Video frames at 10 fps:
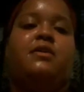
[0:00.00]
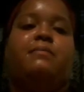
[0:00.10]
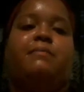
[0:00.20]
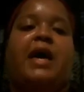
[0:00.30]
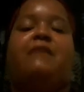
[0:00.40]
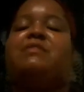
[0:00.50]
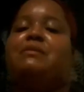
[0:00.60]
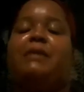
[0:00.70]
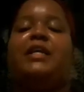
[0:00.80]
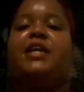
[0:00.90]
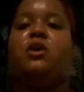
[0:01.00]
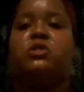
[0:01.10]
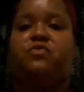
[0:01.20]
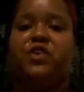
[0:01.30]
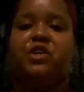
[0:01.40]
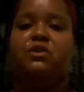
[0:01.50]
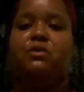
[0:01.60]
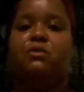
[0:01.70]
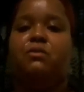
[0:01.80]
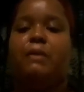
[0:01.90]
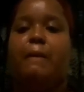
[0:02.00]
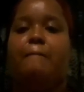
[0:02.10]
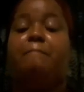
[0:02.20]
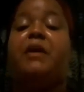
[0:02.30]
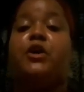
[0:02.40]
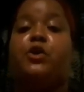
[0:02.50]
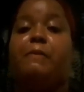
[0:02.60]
have somebody else feel better